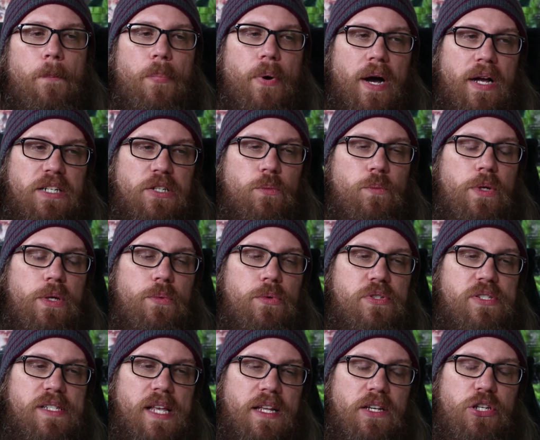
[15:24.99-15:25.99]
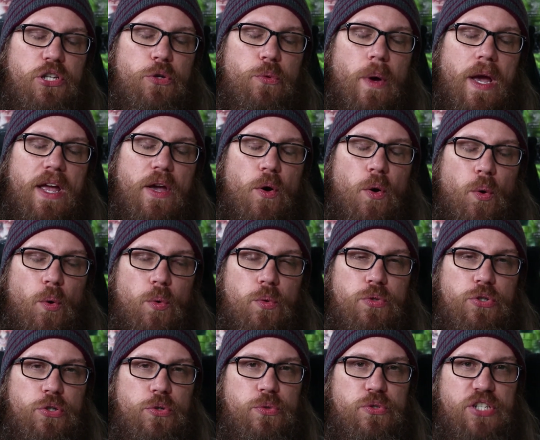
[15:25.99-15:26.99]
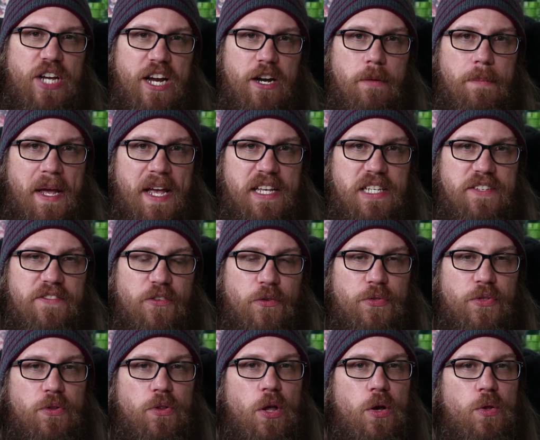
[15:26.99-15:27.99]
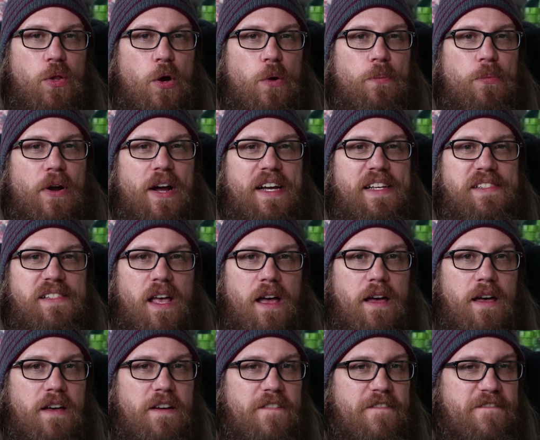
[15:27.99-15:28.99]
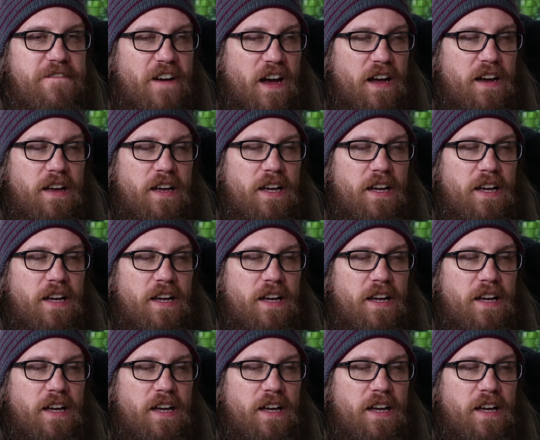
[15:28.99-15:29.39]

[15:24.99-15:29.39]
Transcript: but we will send you a whole new chair base for the low price of